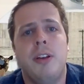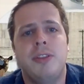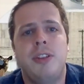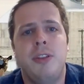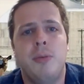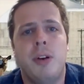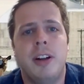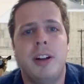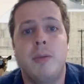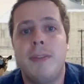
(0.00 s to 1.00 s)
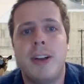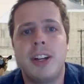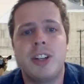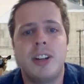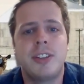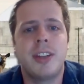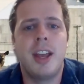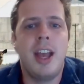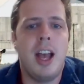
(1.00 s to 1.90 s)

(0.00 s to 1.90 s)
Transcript: those who want refreshers.